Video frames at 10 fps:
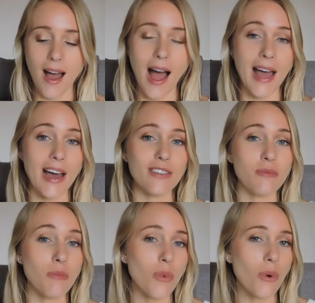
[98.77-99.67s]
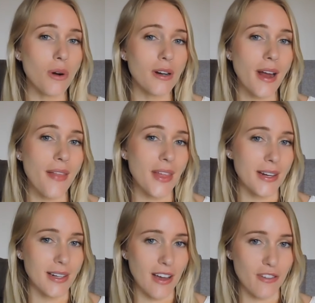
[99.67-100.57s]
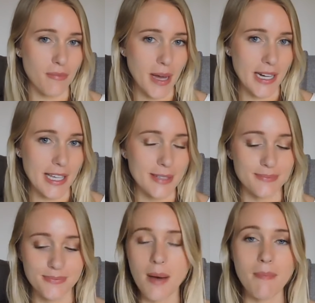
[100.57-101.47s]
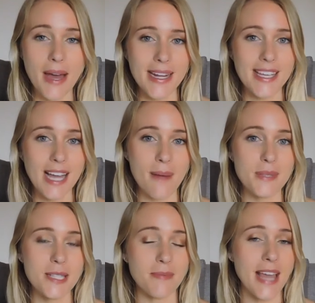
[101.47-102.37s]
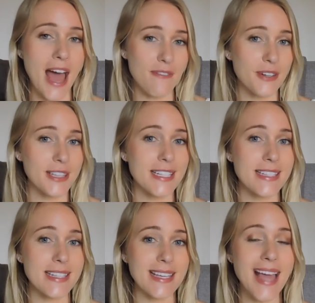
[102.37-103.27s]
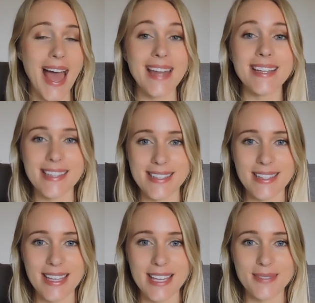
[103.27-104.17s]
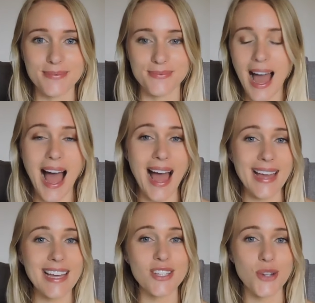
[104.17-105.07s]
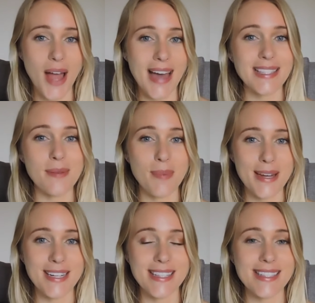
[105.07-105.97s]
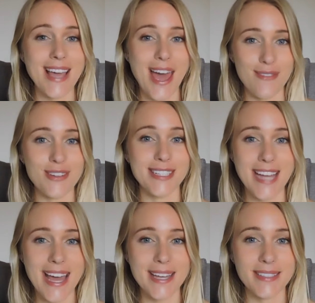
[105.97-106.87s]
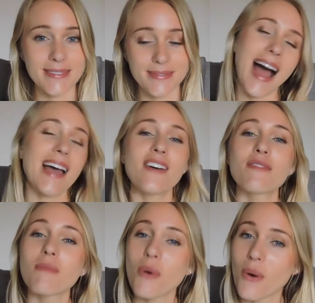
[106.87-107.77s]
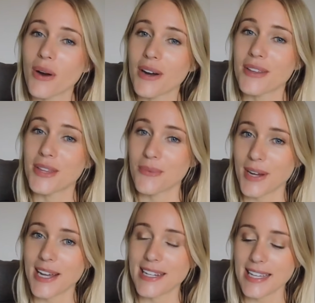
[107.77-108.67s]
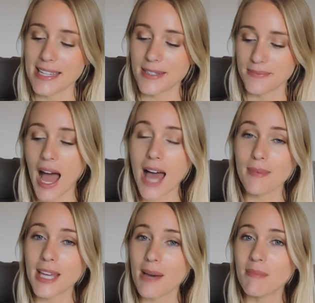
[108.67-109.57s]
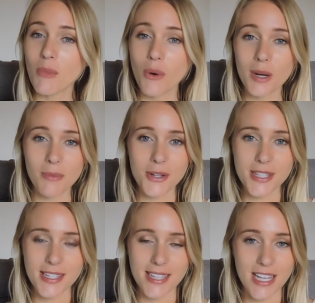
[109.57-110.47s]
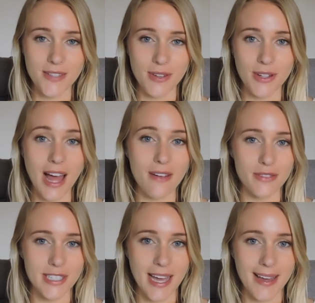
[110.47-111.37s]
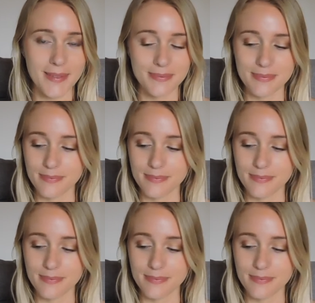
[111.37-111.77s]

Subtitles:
I have more than enough money. Money comes to me effortlessly and easily. I attract abundance every day. I have more than what I need. I become more and more successful every day.